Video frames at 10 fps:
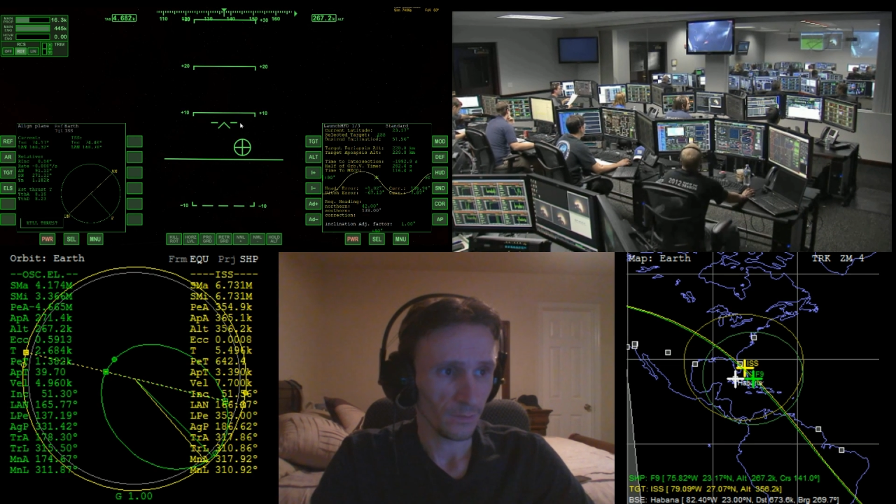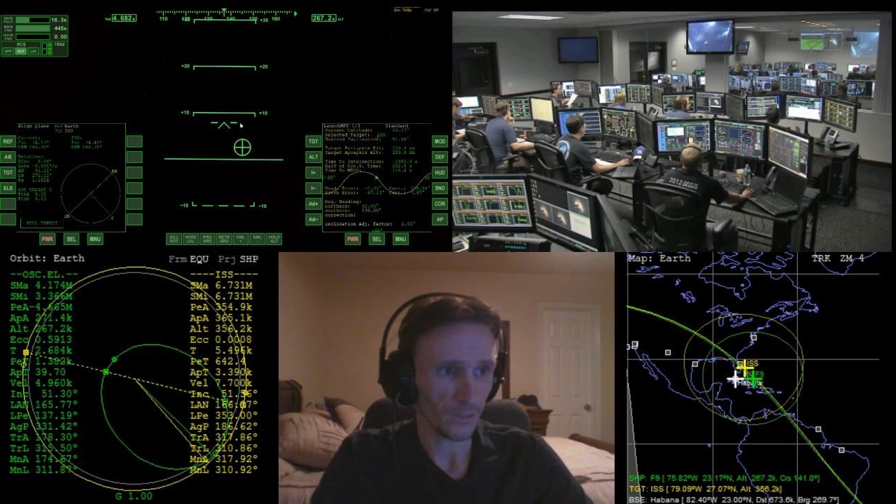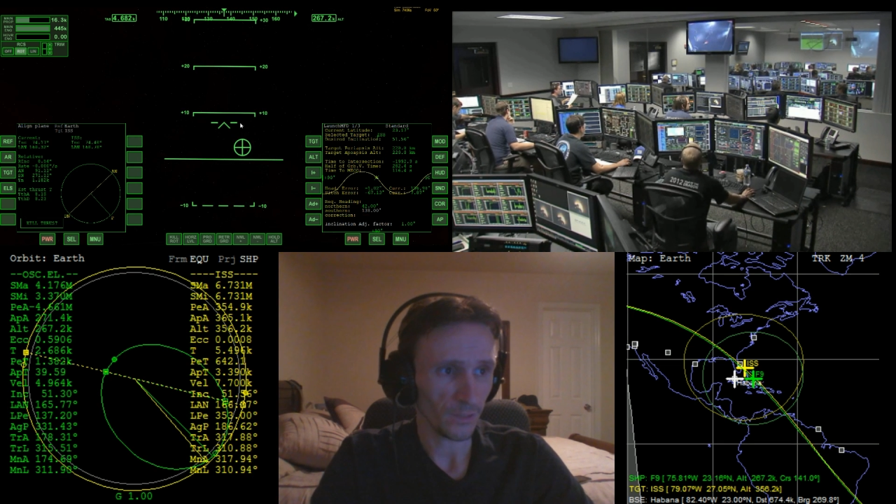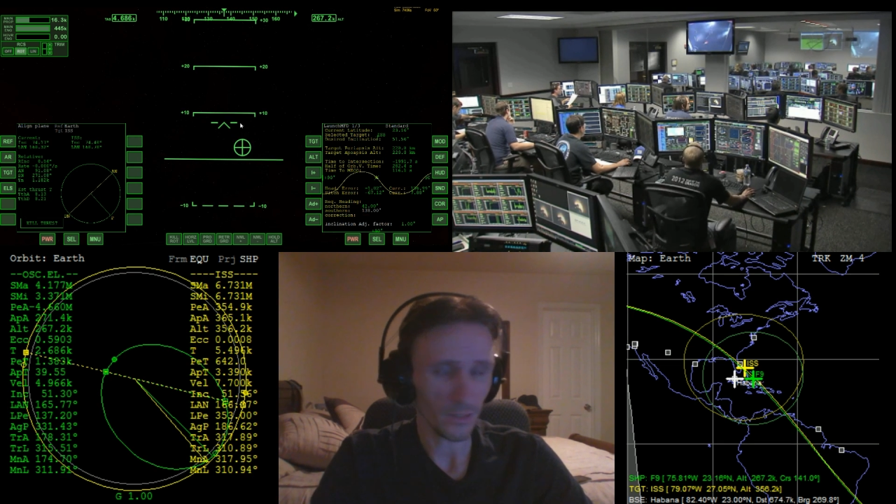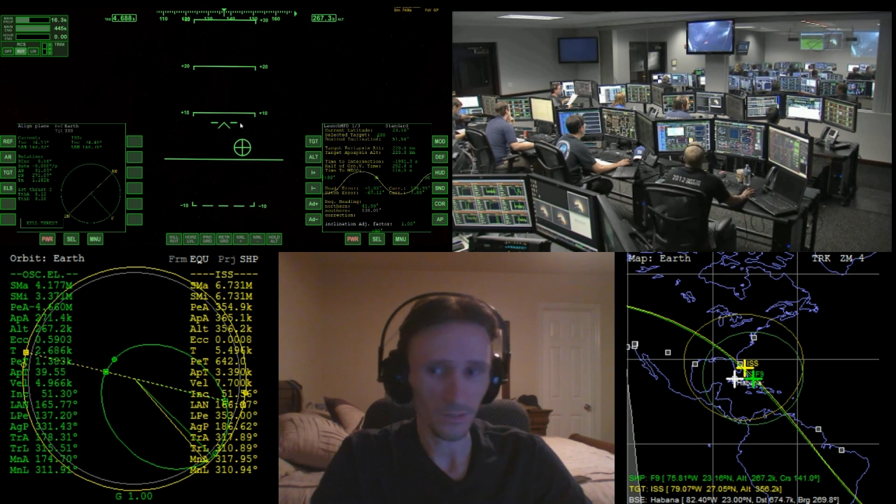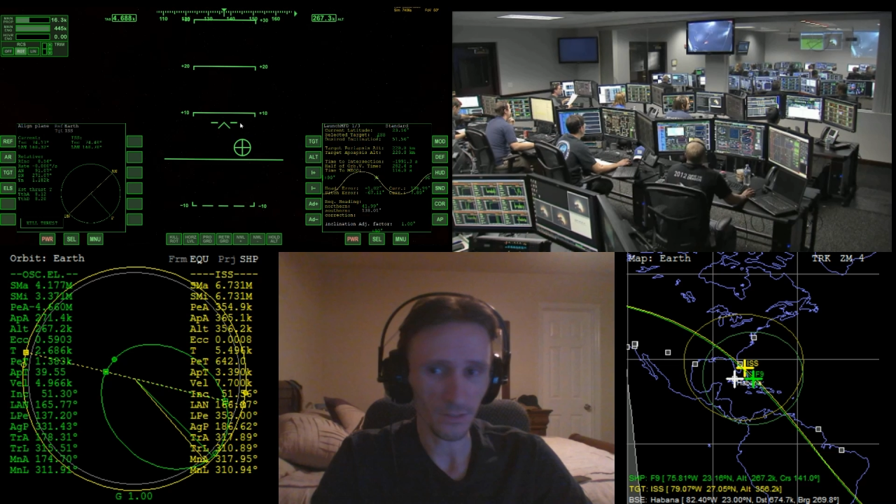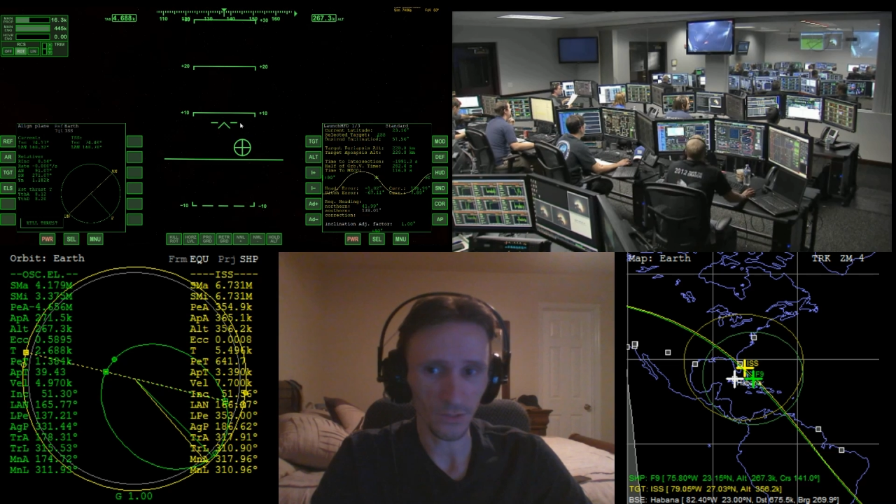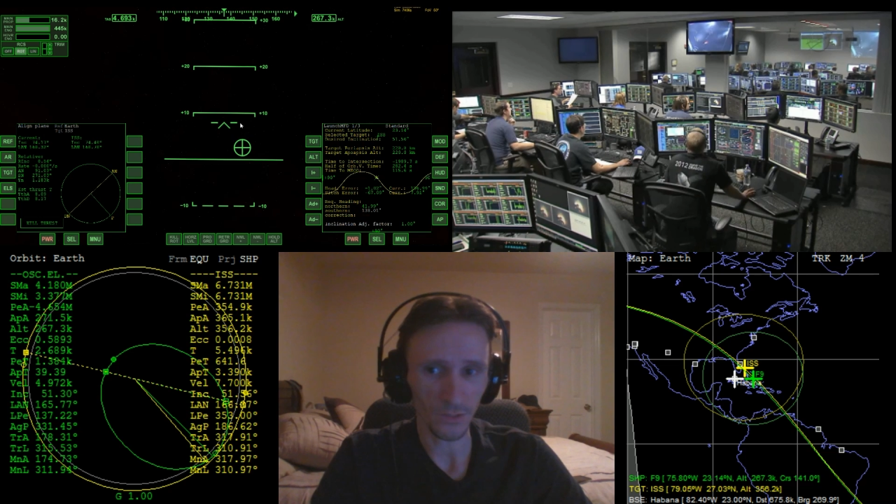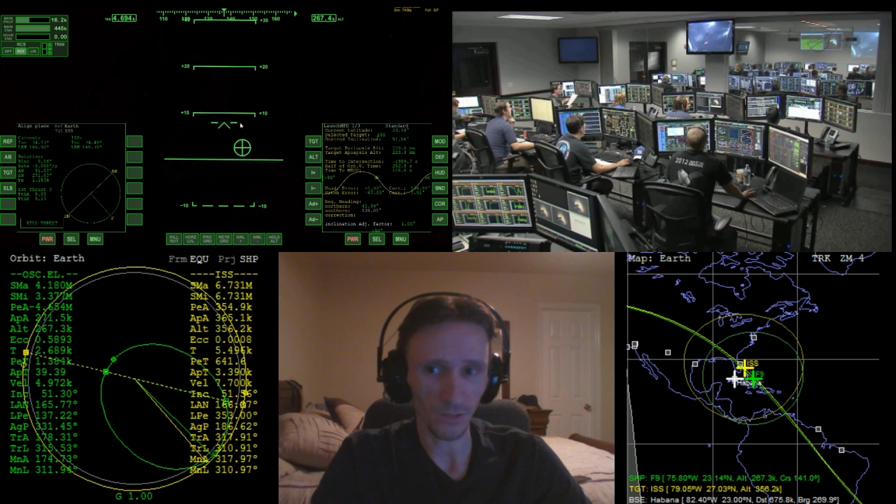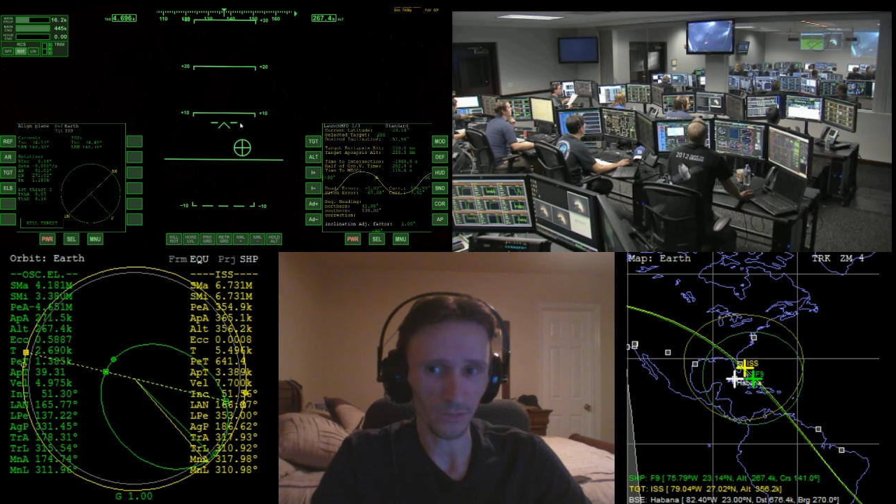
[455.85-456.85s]
The I S S
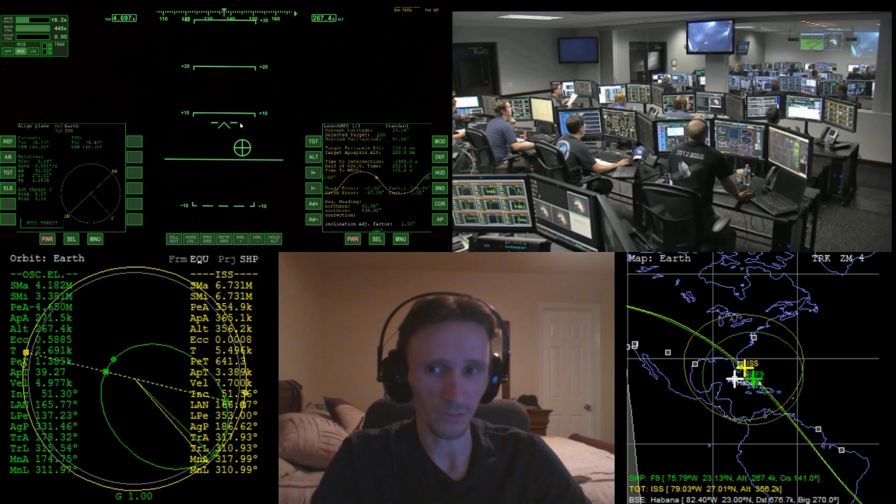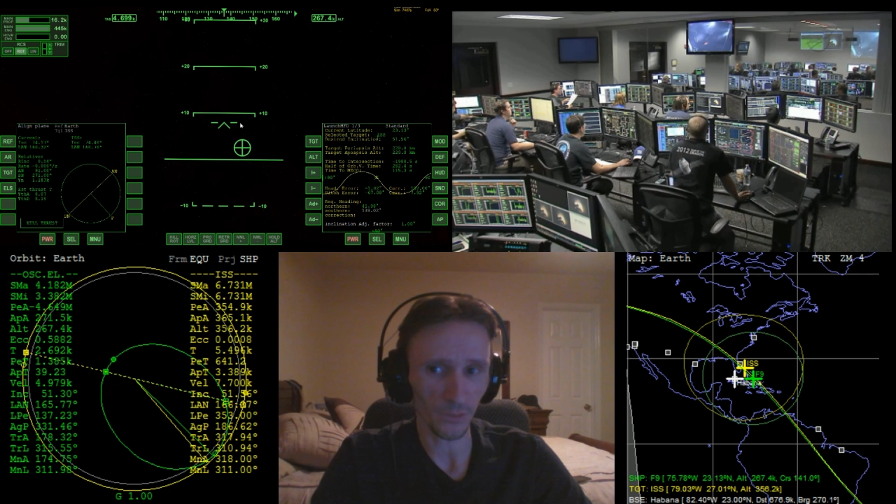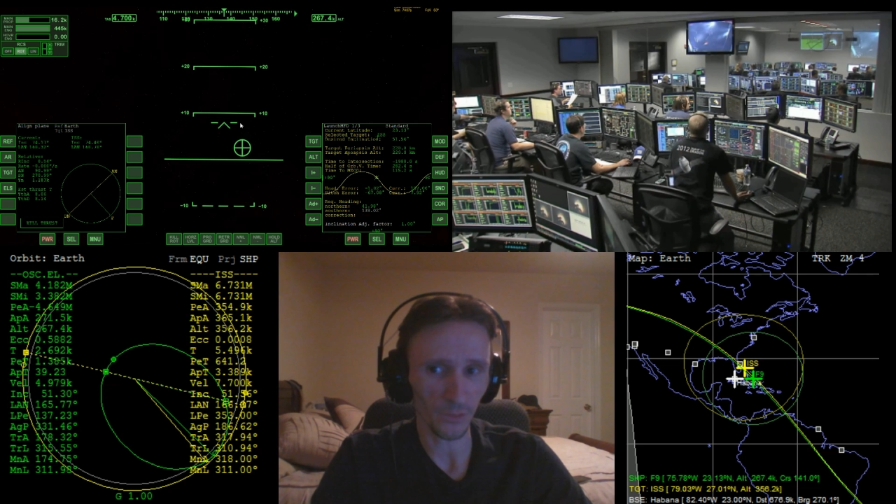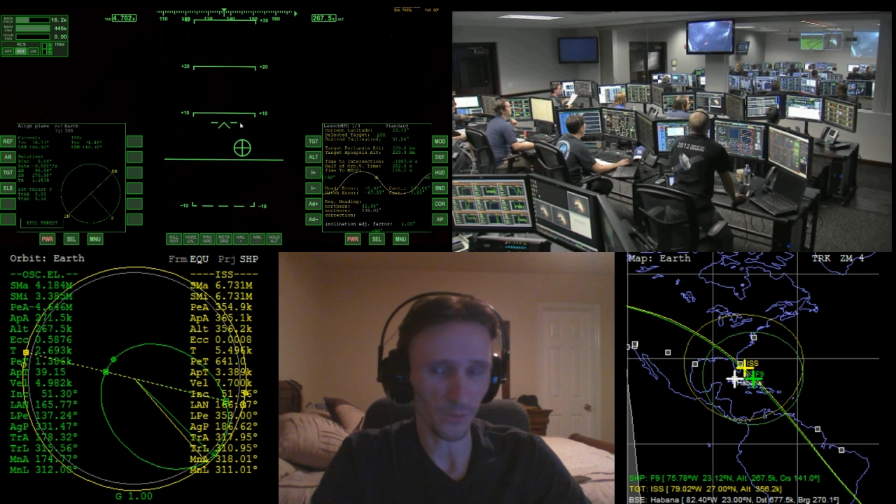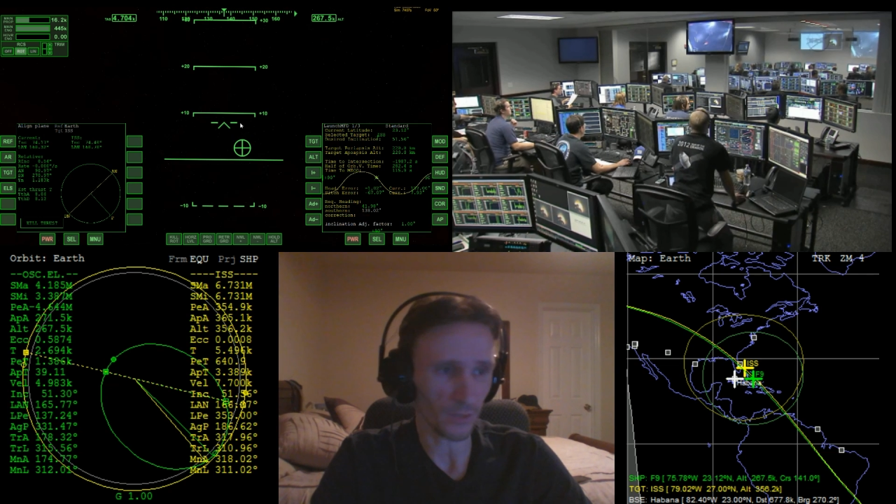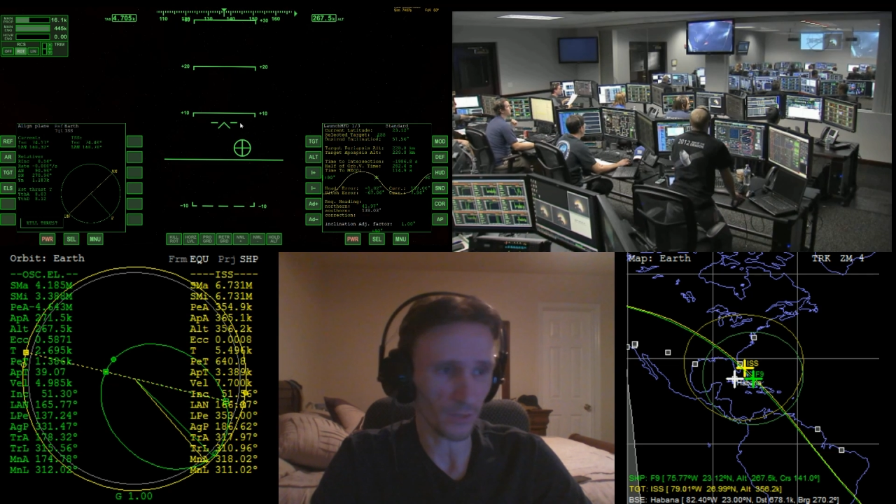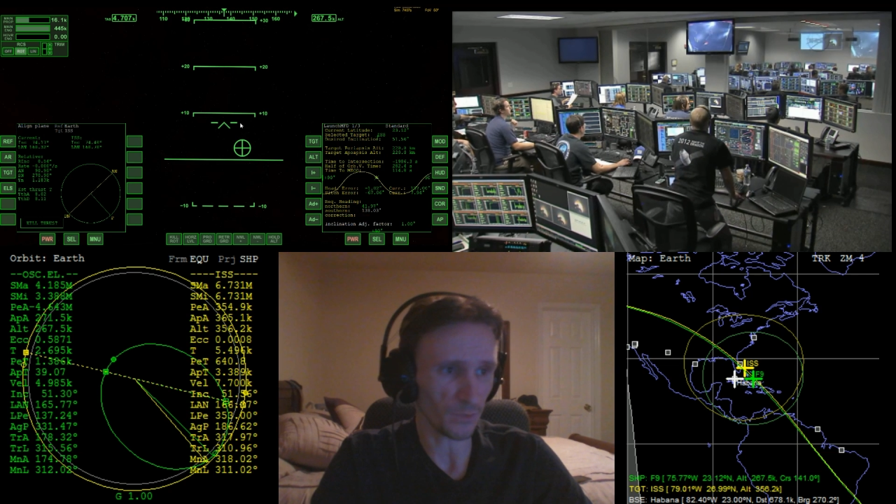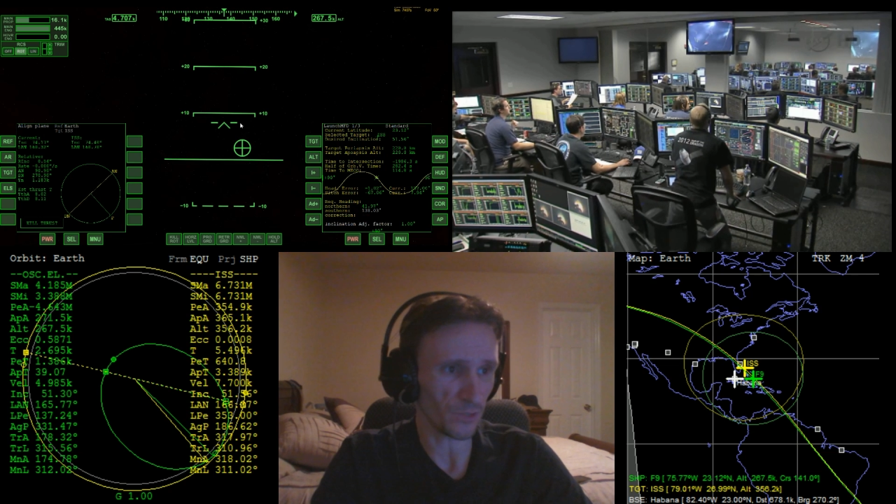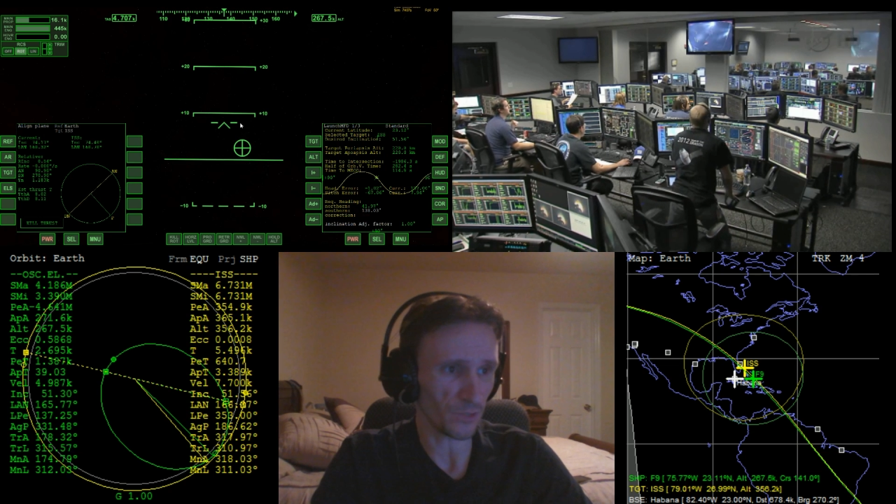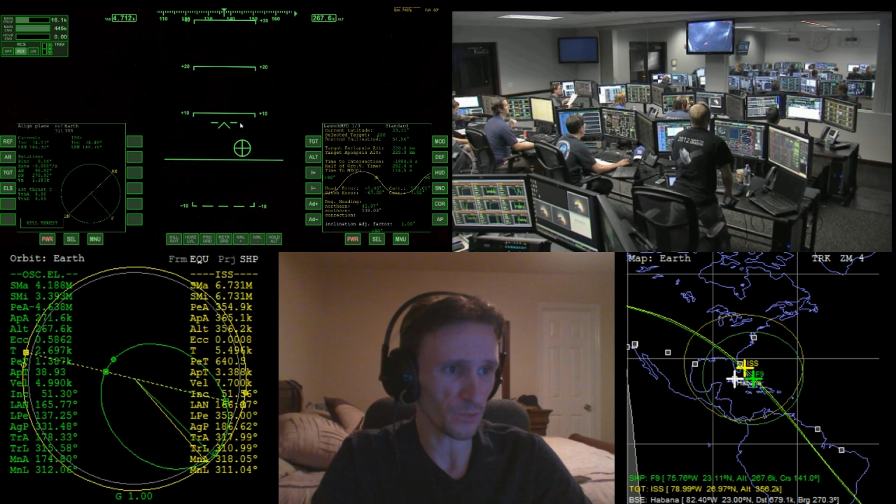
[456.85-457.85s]
is traveling three thousand meters